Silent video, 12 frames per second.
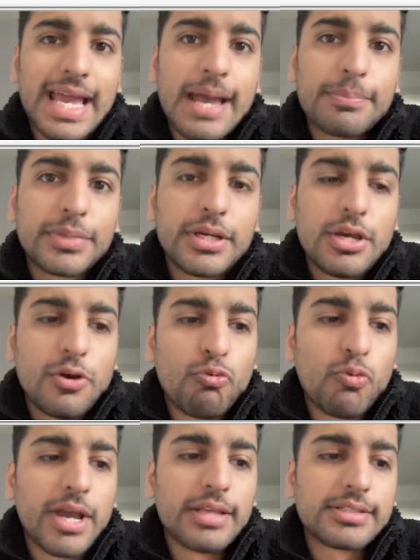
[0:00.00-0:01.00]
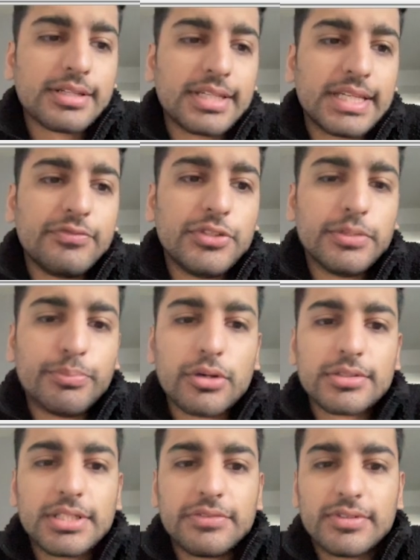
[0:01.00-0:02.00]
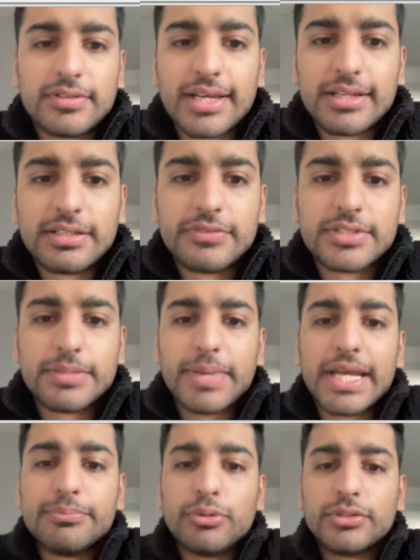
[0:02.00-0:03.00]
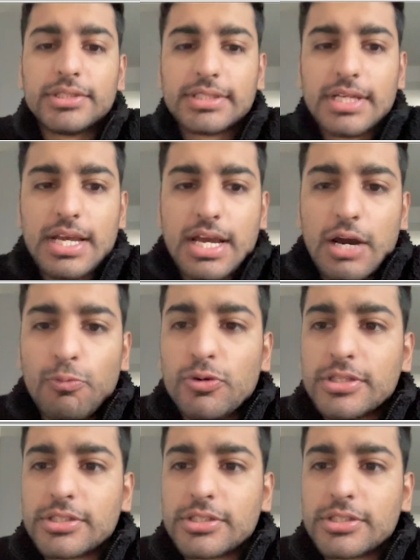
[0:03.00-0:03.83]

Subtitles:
app, where it's going to give you the positives and negatives, the pain points, and what